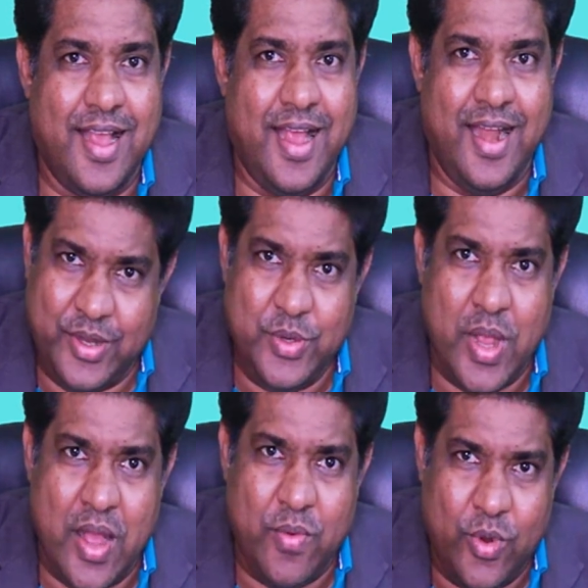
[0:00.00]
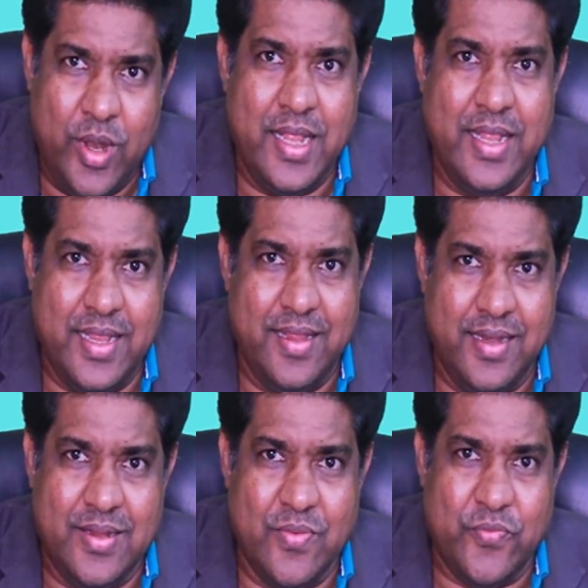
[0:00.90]
and you have only
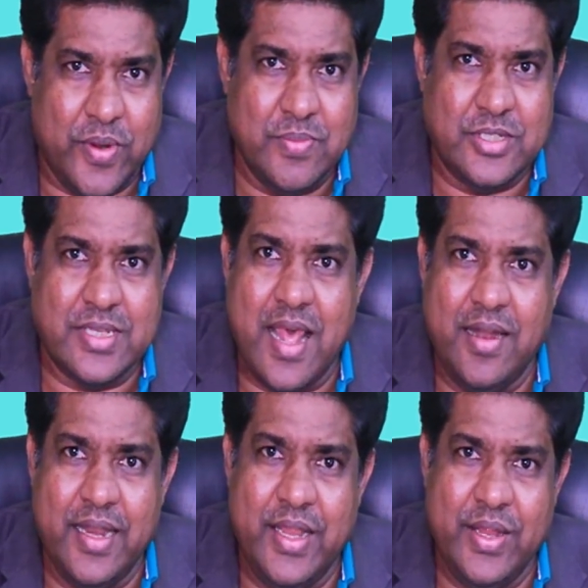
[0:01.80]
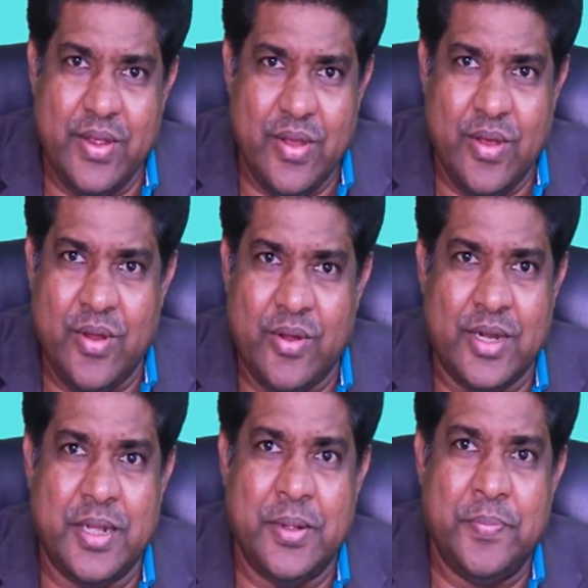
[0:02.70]
income from salary
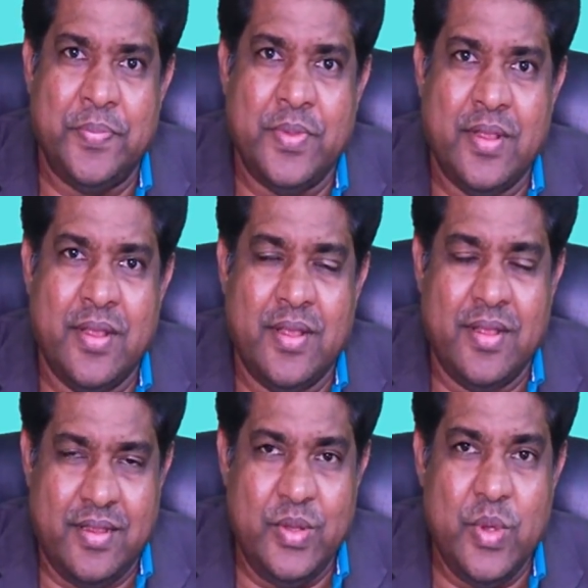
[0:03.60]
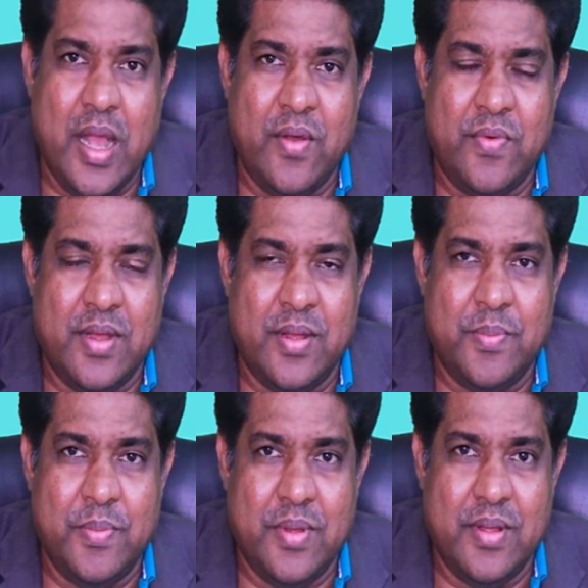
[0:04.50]
or you have
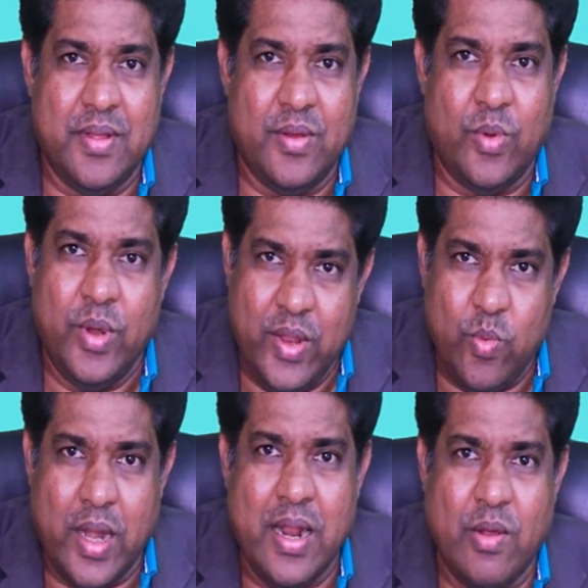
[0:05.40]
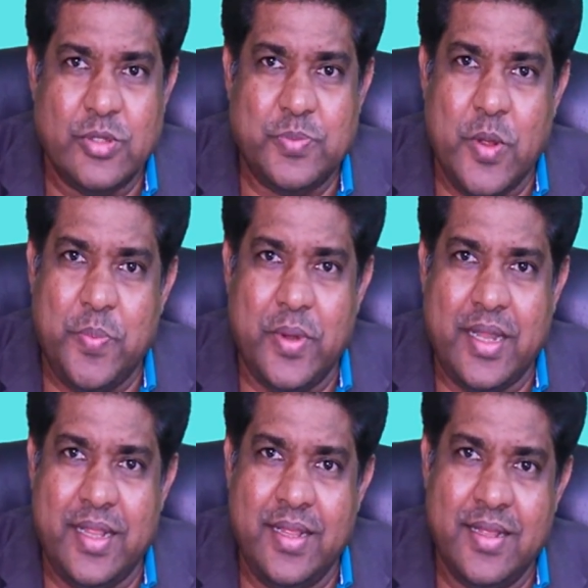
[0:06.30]
only one house
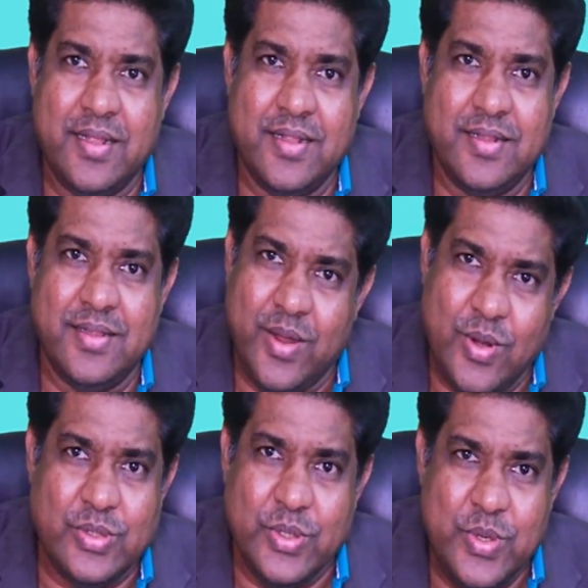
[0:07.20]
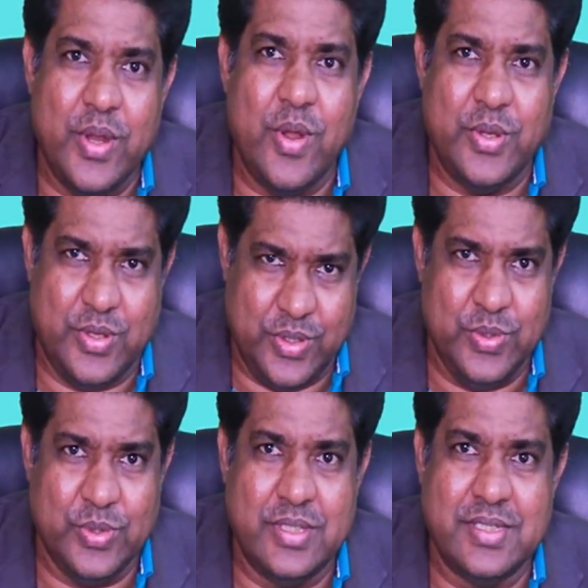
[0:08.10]
property, then also you cannot
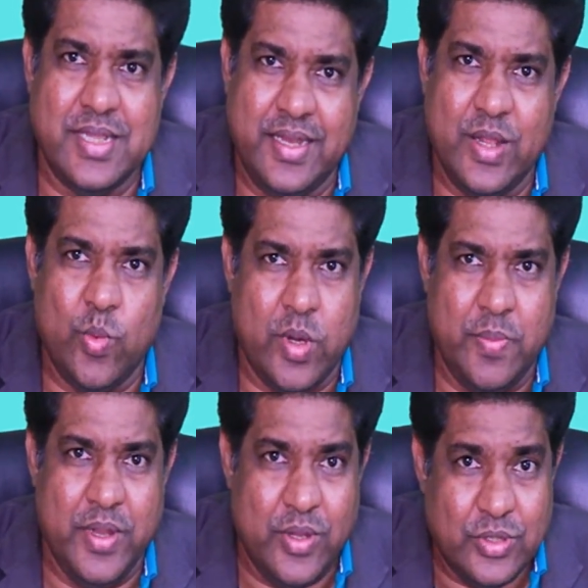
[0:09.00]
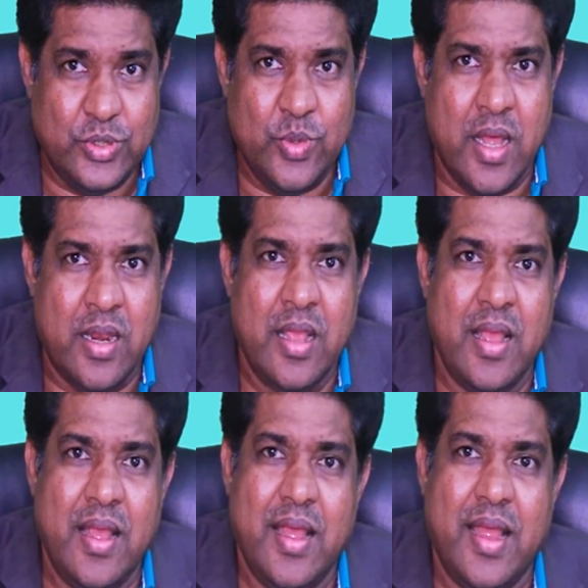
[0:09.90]
use this ITR1 because you are
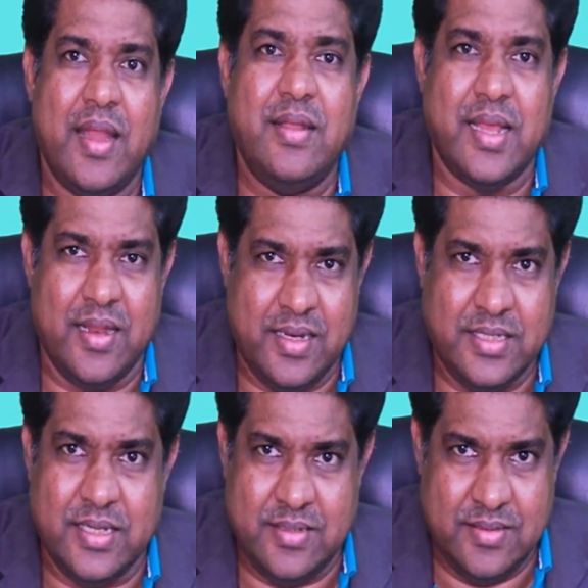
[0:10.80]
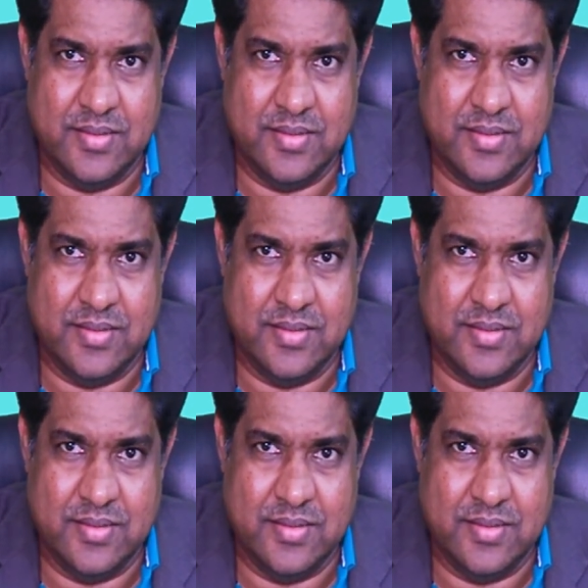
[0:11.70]
a director.